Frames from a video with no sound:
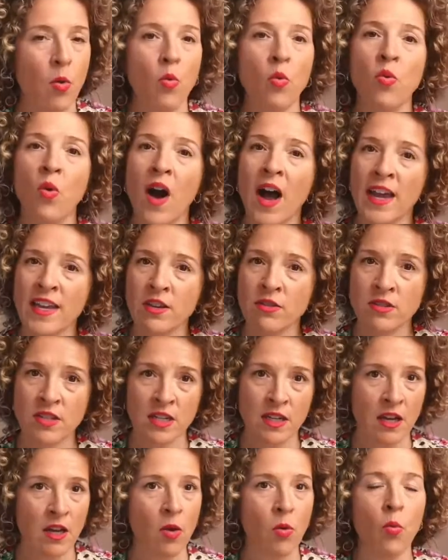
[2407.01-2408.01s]
why you
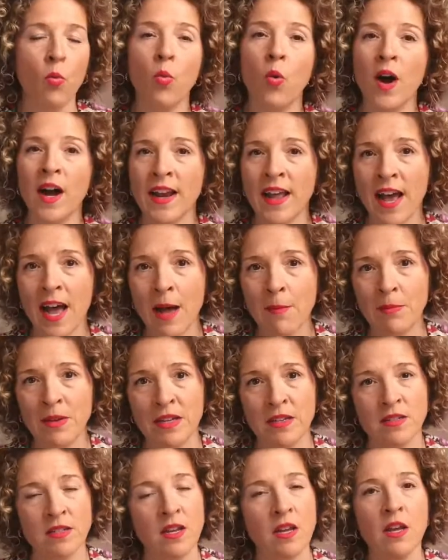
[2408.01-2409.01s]
did it, what
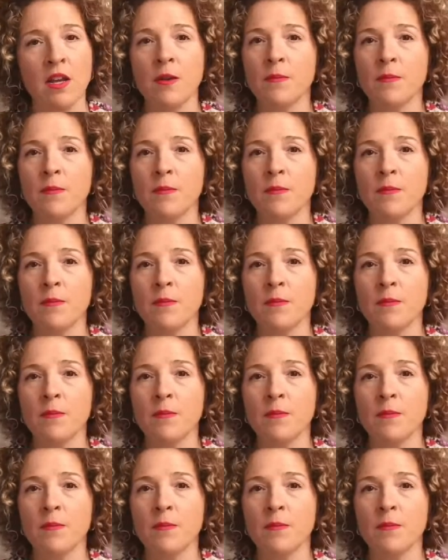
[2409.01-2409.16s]
happened,